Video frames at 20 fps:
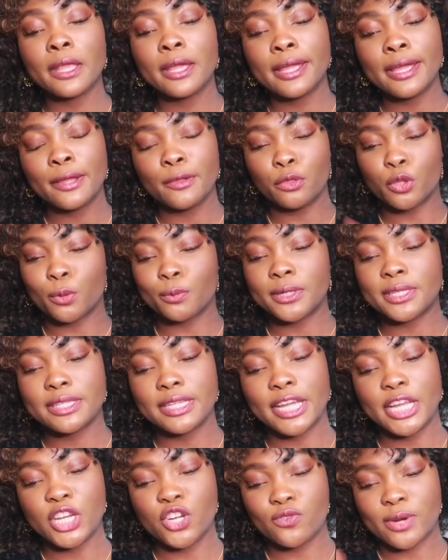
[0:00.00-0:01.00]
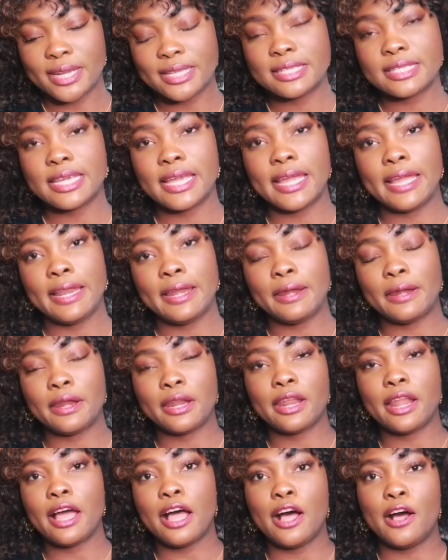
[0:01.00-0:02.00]
normal skin, dry skin,
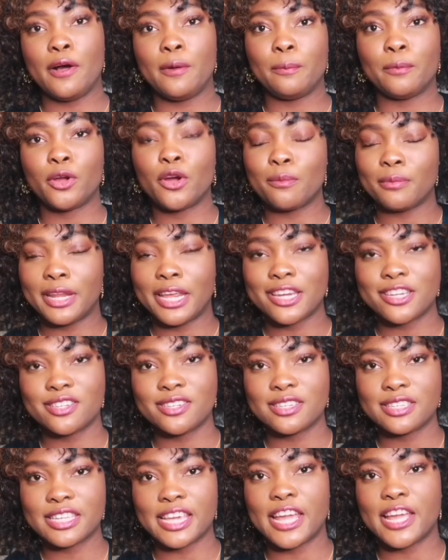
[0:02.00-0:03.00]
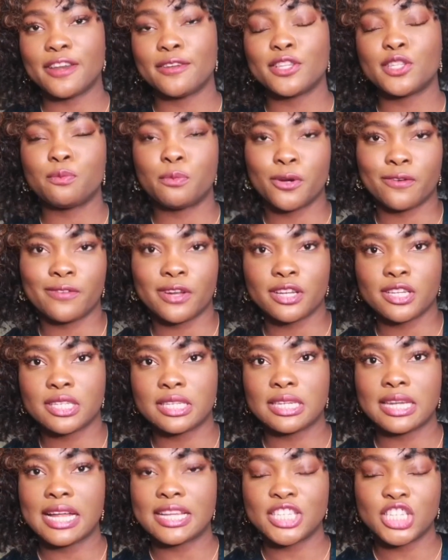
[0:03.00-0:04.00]
combination skin. It's perfect. It's
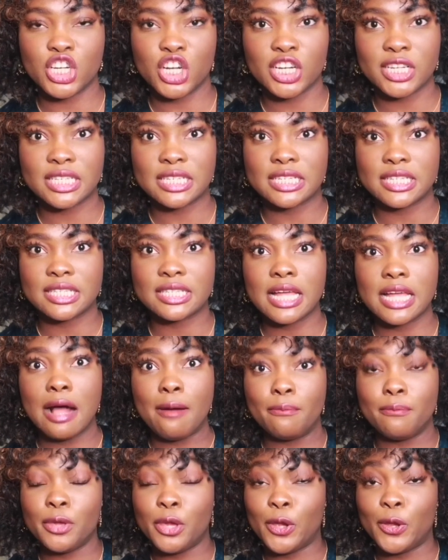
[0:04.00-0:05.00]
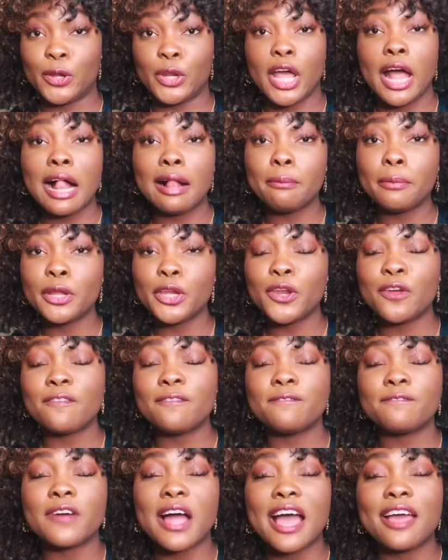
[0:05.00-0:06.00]
an antioxidant, helping you
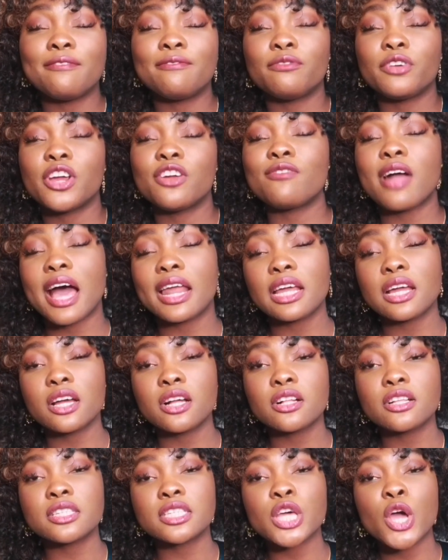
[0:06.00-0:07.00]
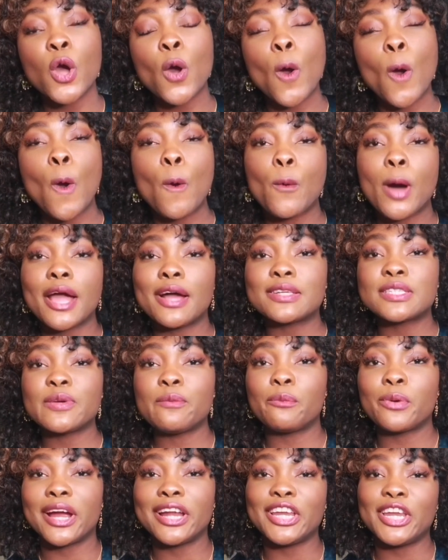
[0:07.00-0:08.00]
fight free radicals while also
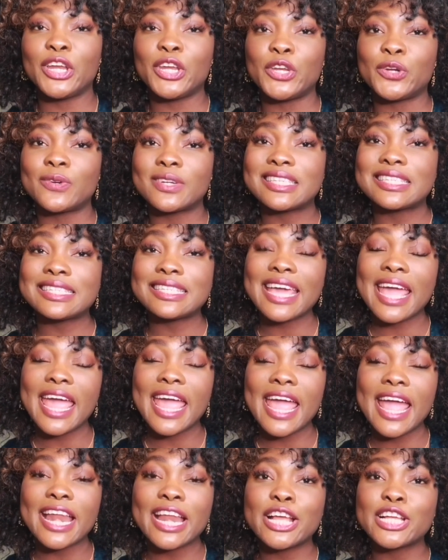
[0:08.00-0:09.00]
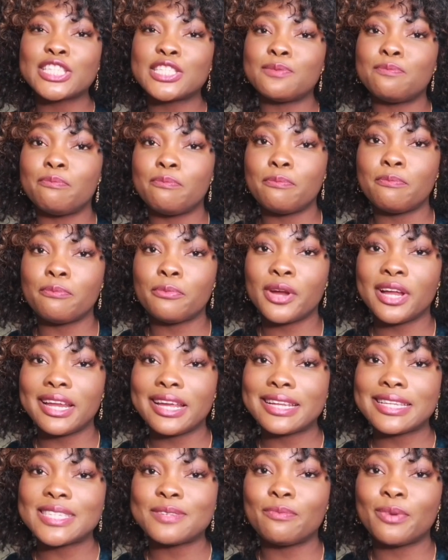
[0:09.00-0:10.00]
brightening your skin. It's
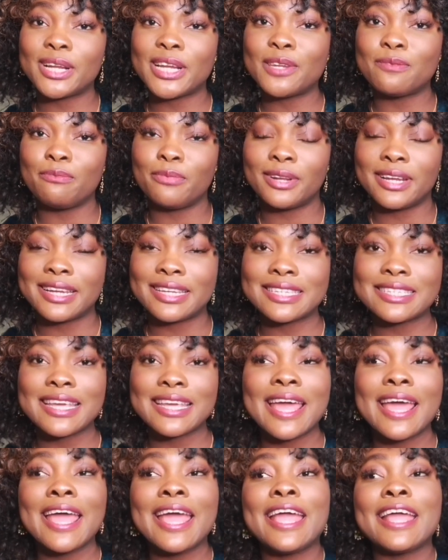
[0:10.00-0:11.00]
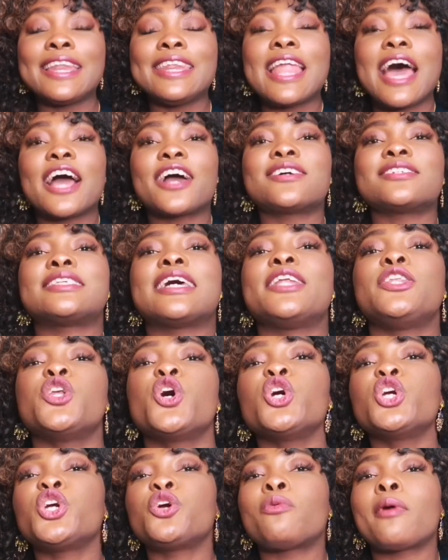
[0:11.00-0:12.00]
brilliant, brilliant, brilliant. Now, because I know
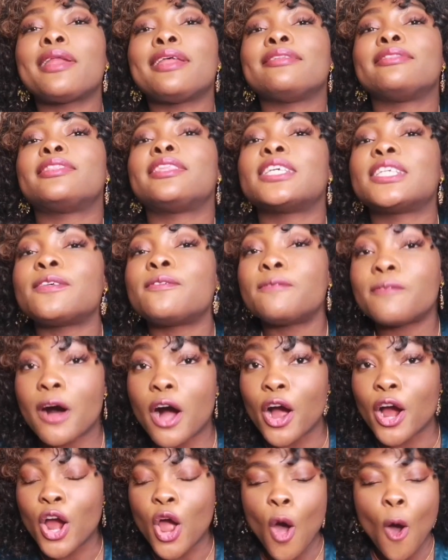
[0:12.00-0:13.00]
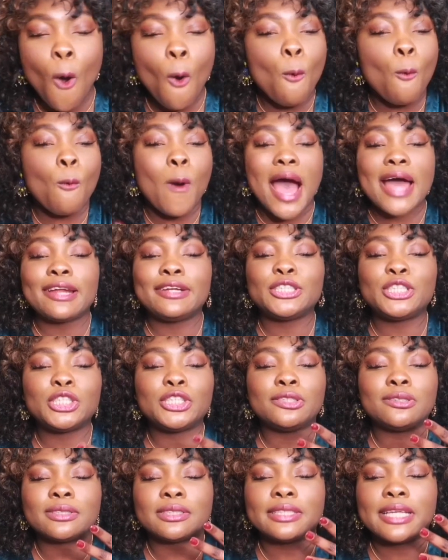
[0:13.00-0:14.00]
you're ready this far, why don't you
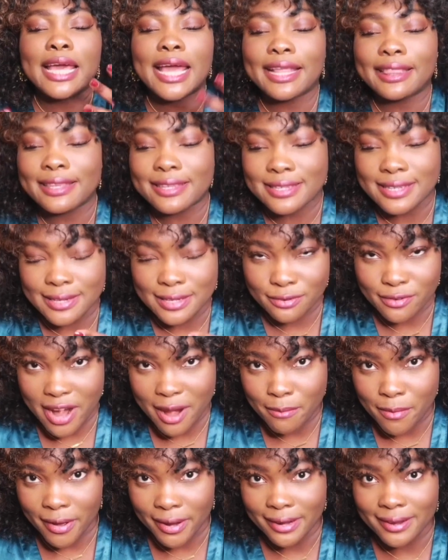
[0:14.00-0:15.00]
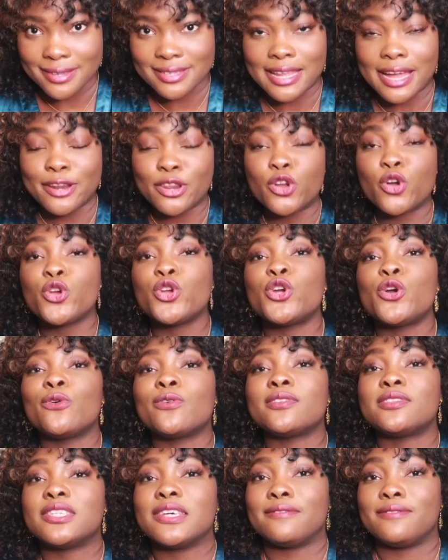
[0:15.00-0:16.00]
just hit the subscribe button? Because I know you're going
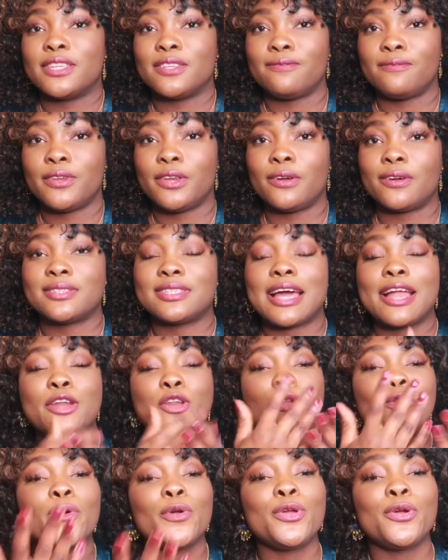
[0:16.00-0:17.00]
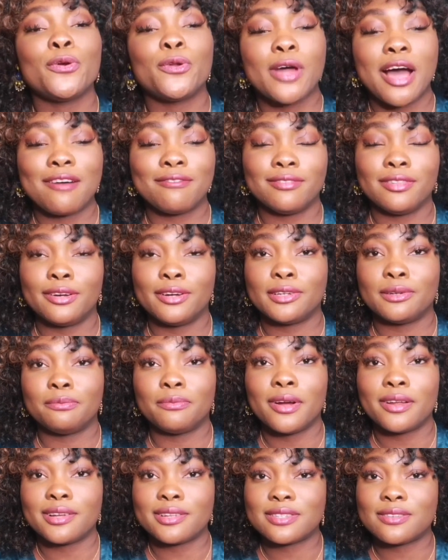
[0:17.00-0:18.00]
to save this video, because I know you're going to have a look at the
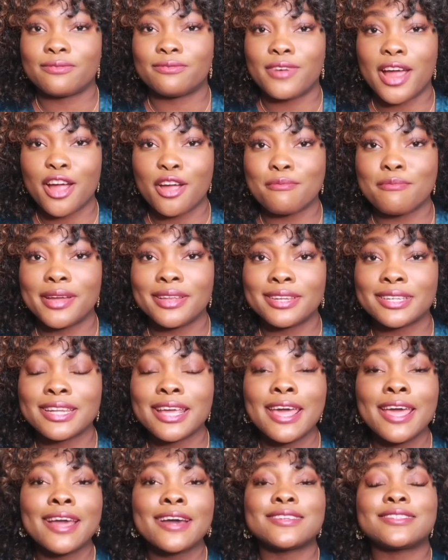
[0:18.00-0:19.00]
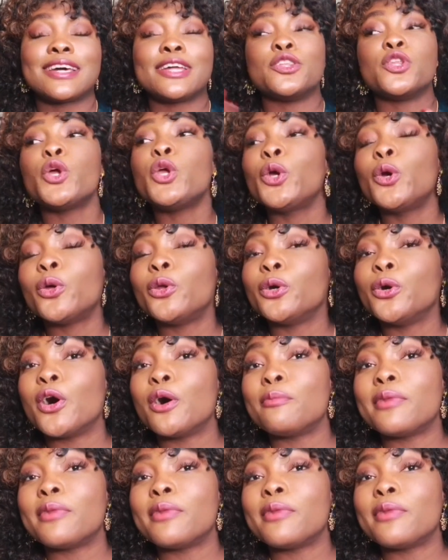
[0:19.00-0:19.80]
products I've recommended, because I know you're going to go on my